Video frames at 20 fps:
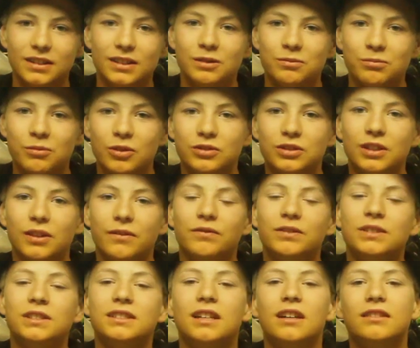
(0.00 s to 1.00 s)
is mostly a
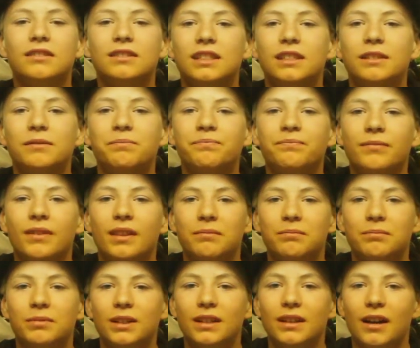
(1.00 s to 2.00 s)
freestyle team,
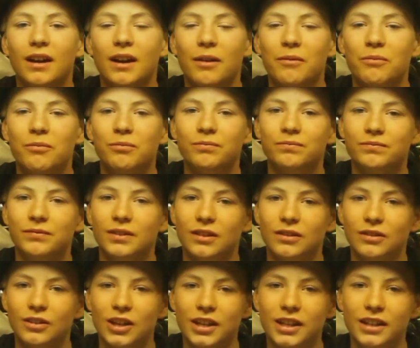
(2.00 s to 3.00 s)
but I'm
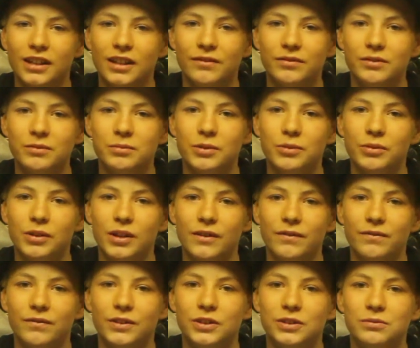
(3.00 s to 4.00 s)
lucky enough to be one of the
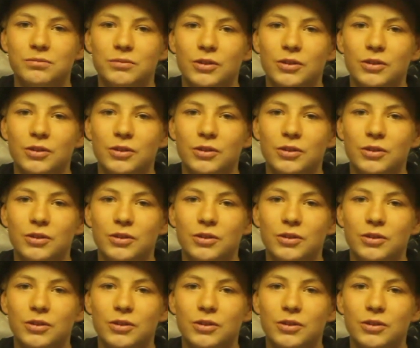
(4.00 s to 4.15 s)
first